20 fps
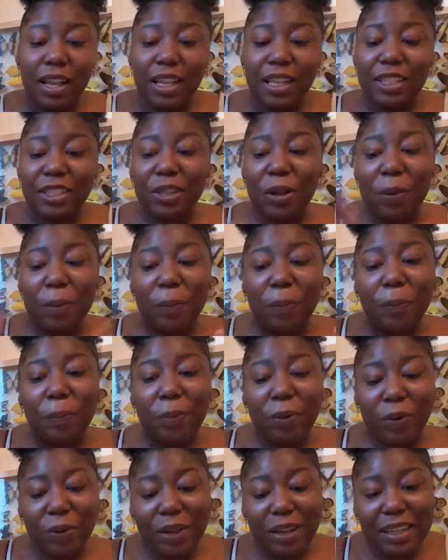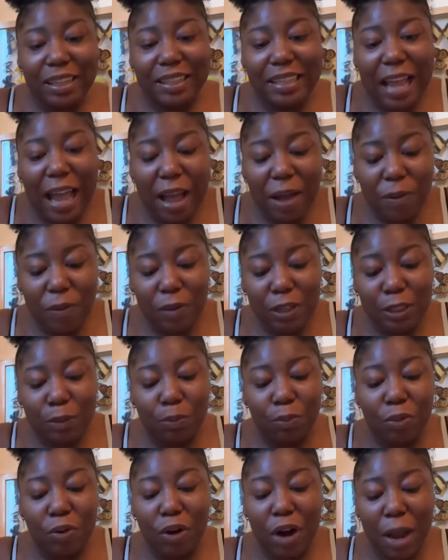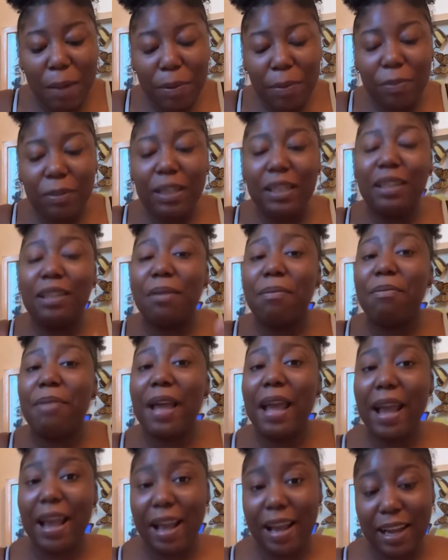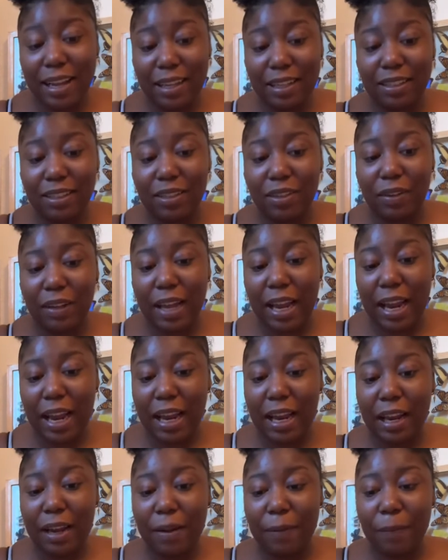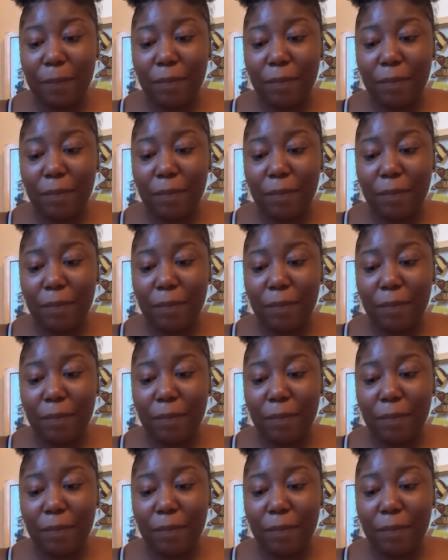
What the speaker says: So that was probably the past, okay?